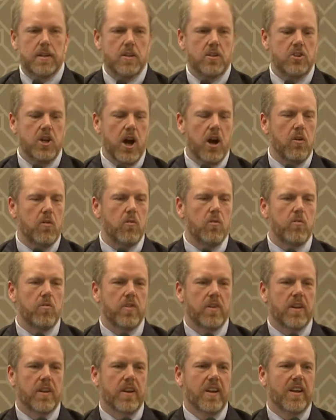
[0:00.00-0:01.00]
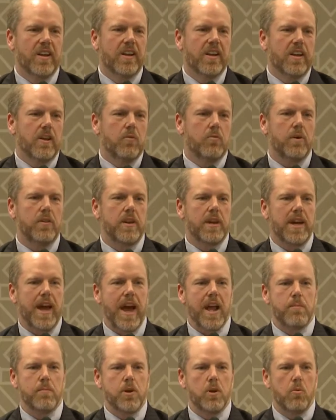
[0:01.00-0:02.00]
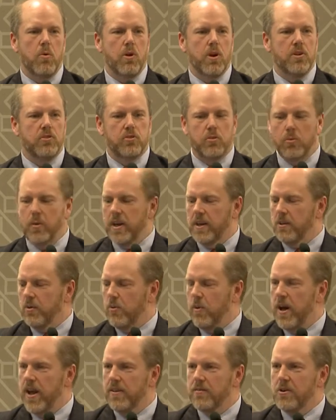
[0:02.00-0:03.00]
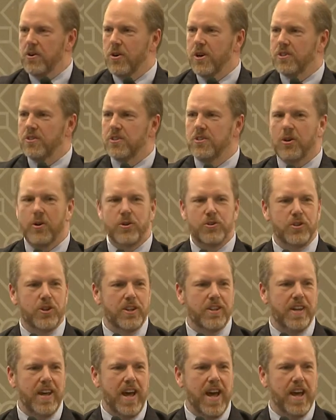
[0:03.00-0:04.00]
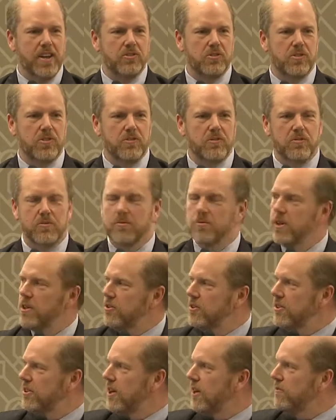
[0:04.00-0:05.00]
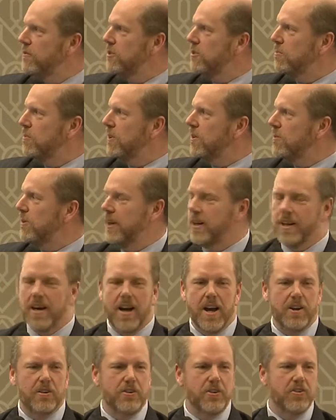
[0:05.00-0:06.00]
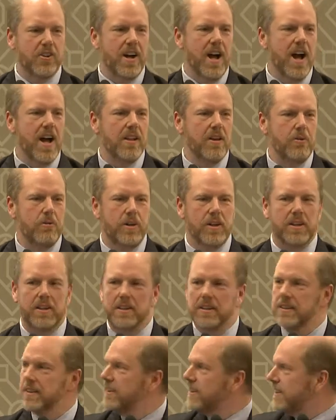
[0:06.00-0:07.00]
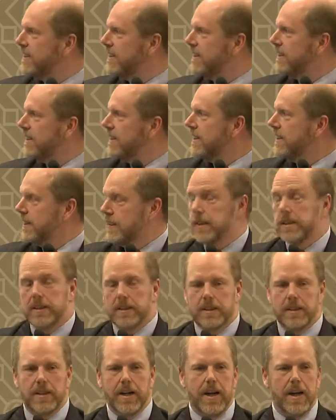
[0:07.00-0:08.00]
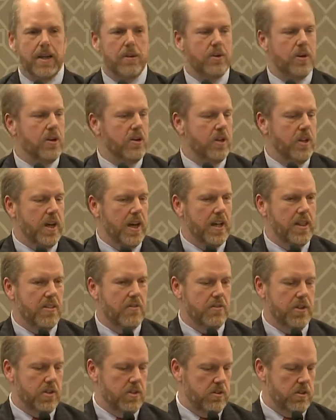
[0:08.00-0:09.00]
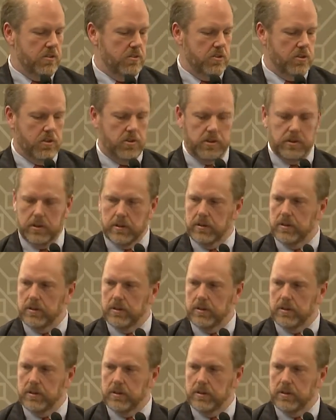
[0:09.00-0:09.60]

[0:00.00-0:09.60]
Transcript: so, with the Academy Awards the week away, of course, it's always good to ask what's the difference between Congress and Hollywood? Hollywood only had three stooges.